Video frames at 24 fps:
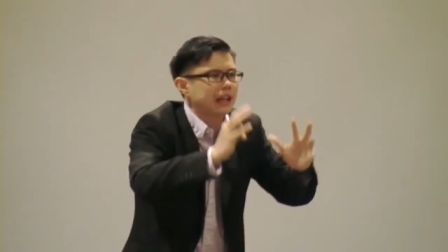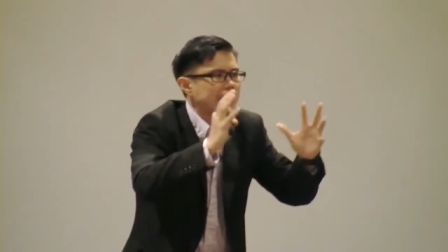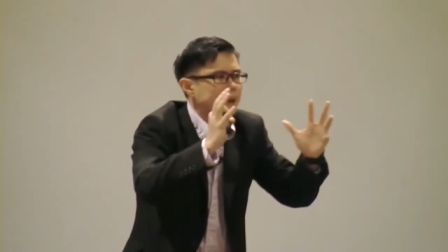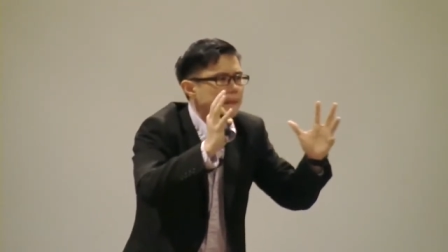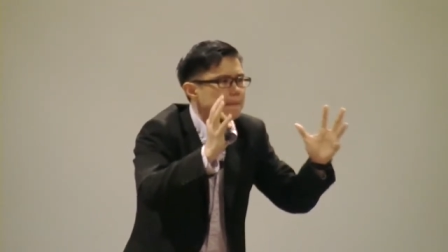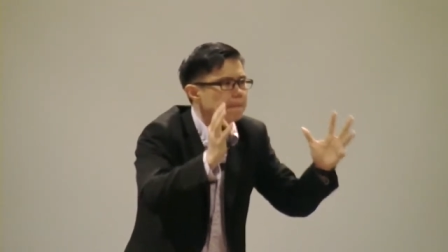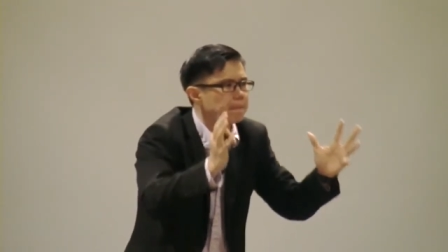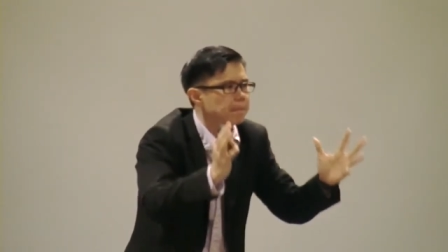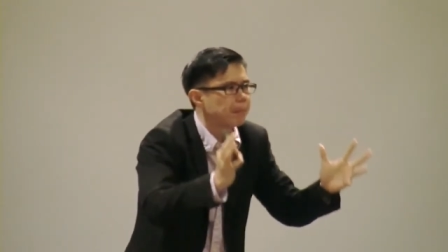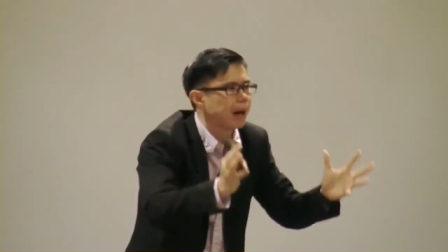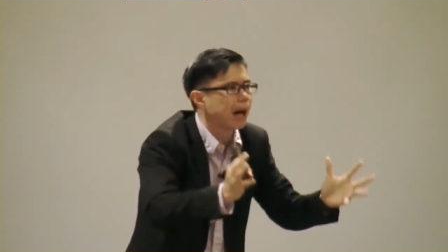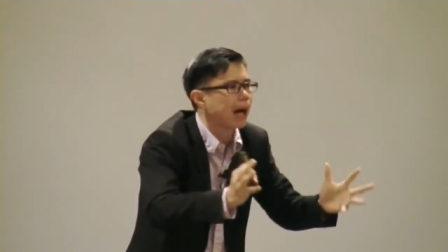and
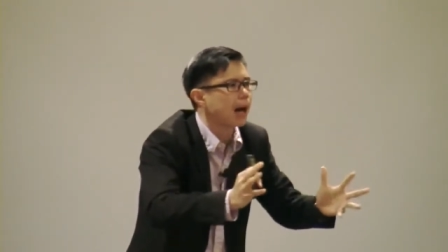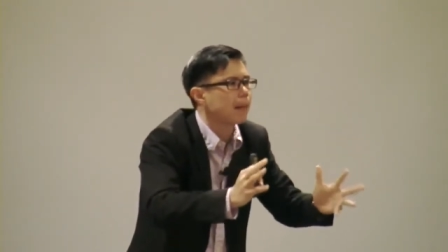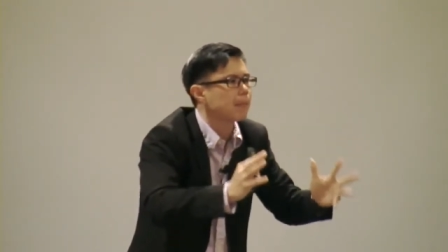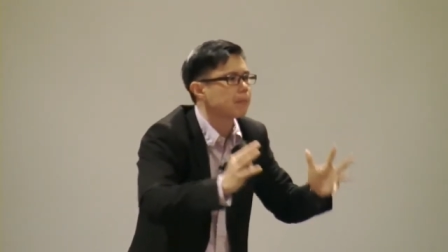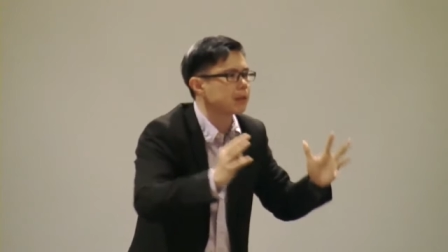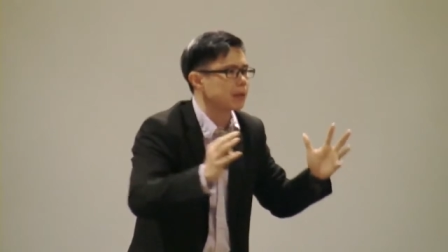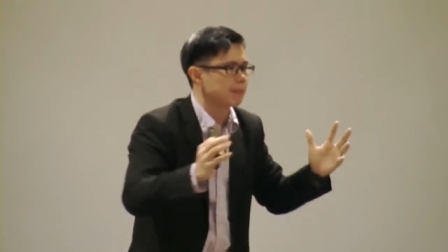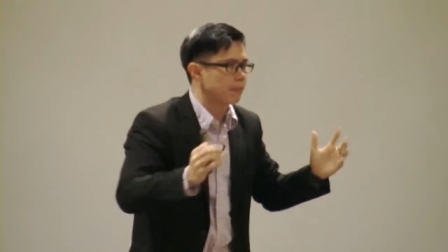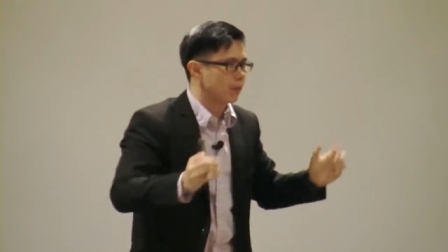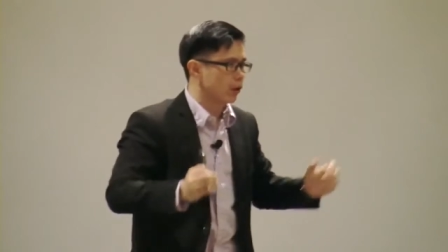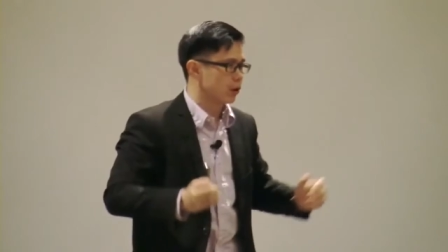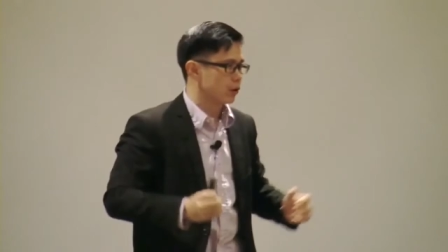embalm
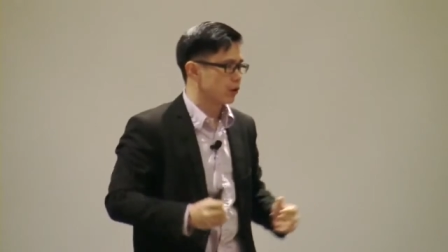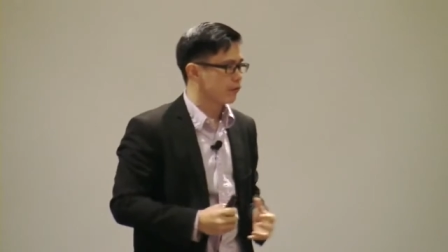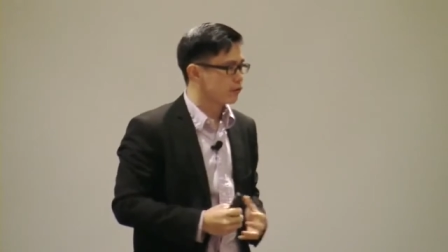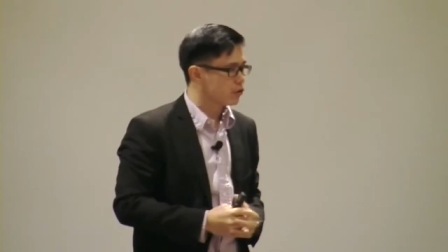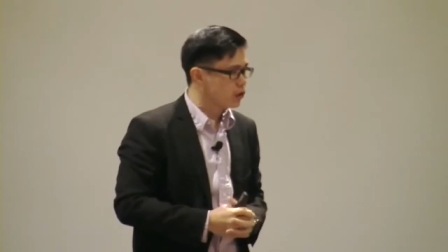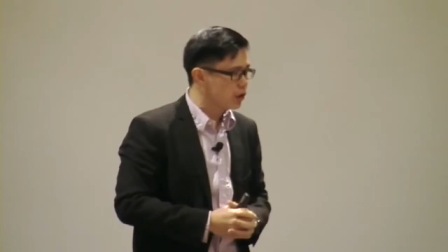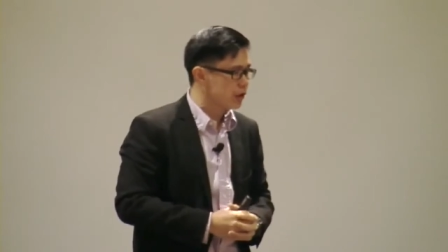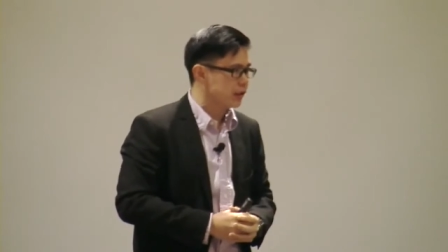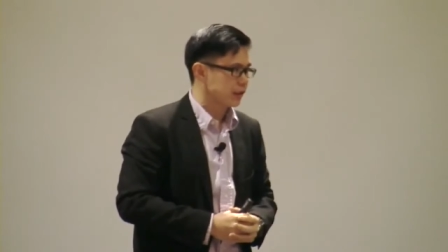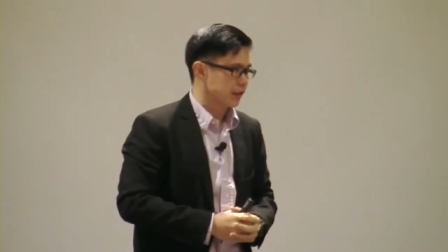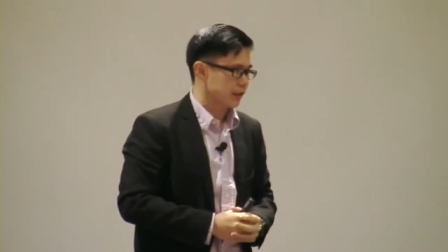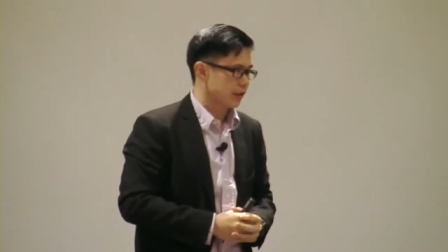the body of
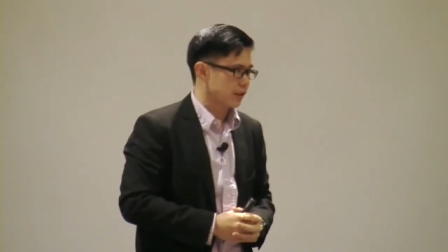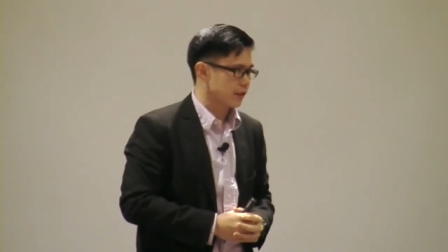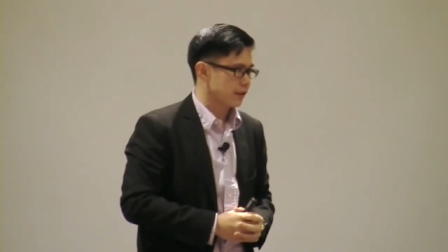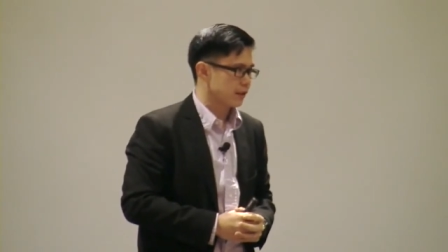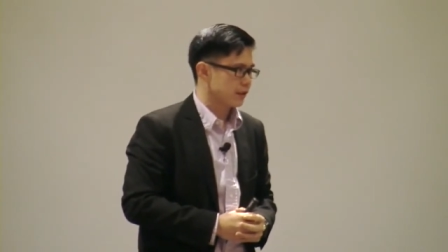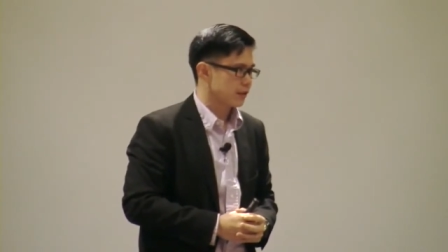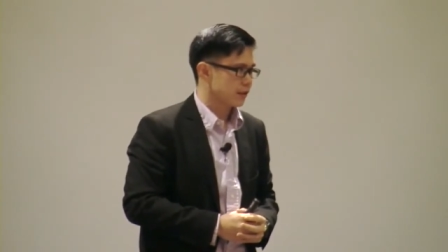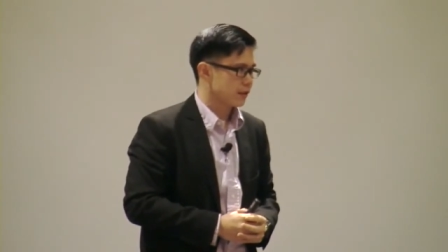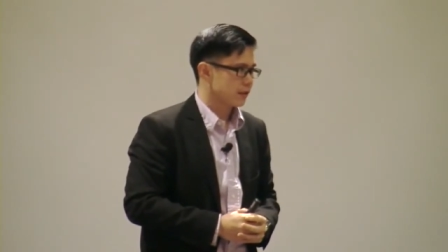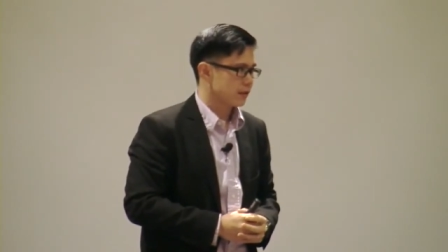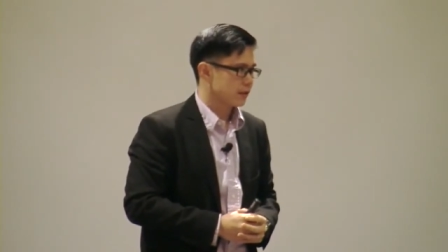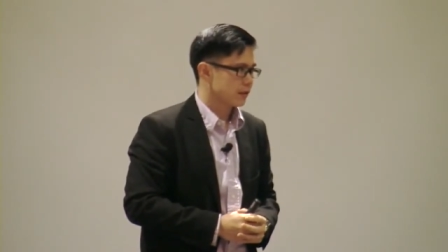
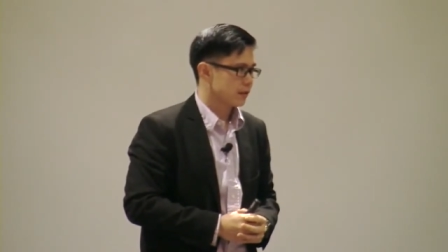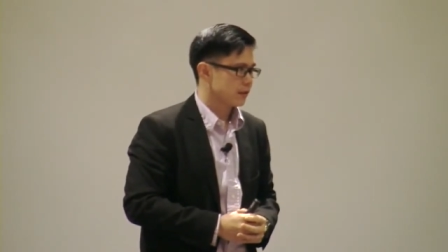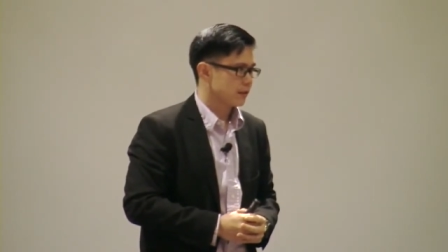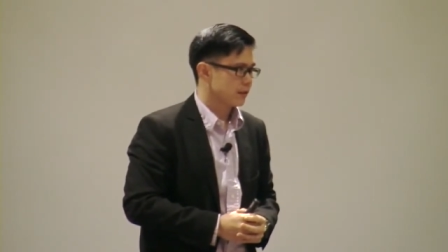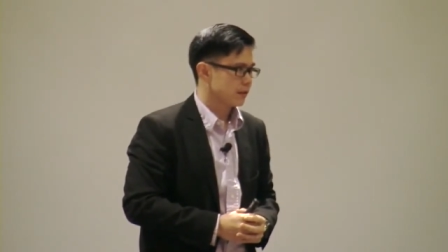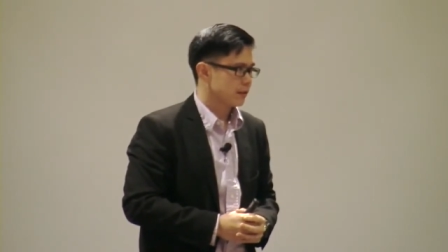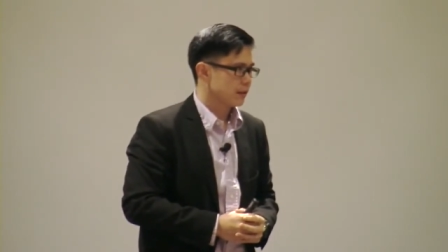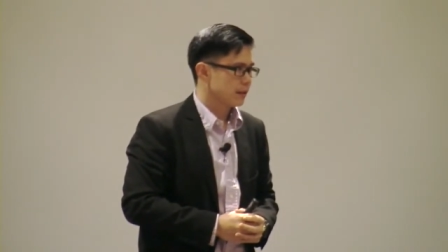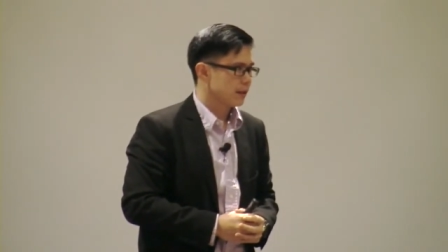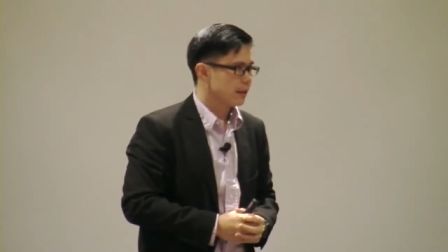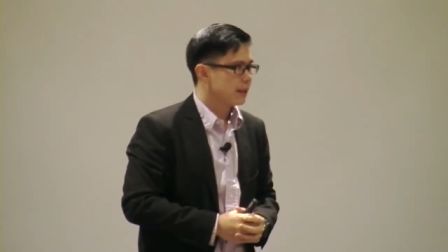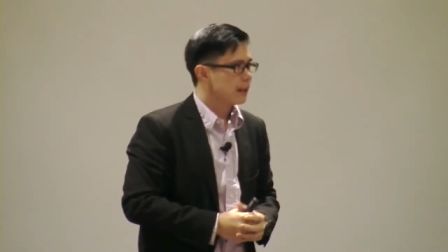Jesus.
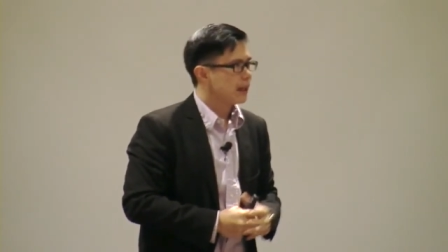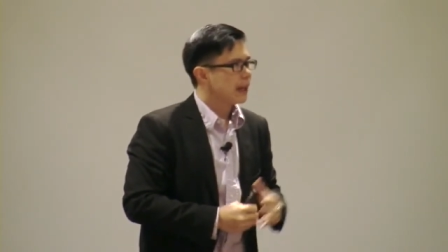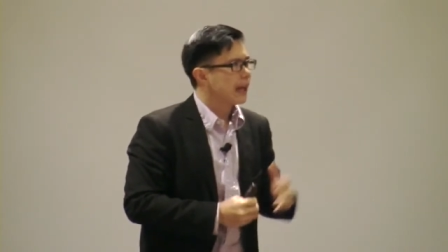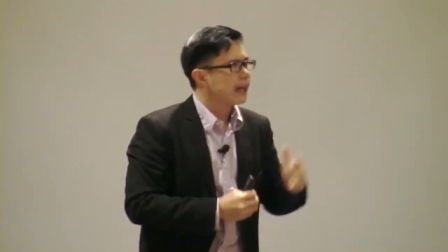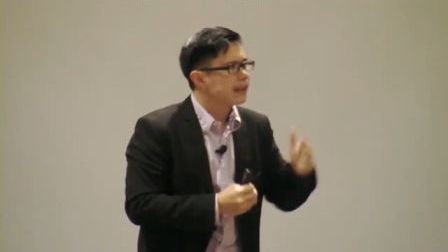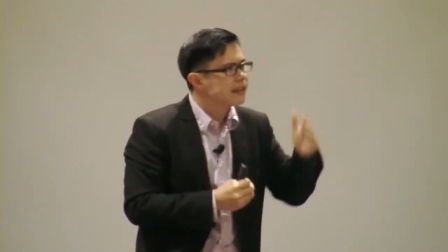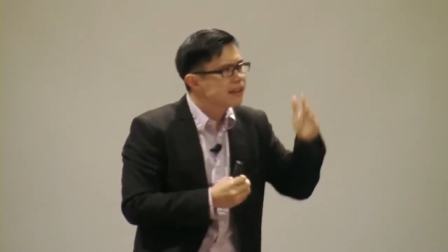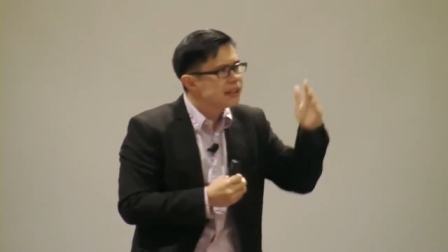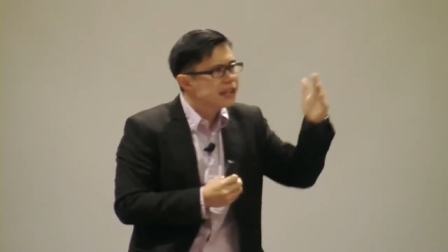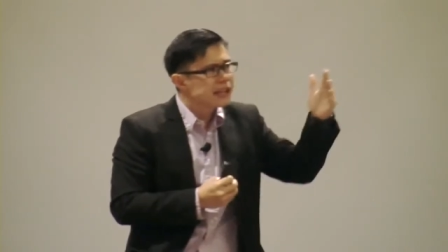And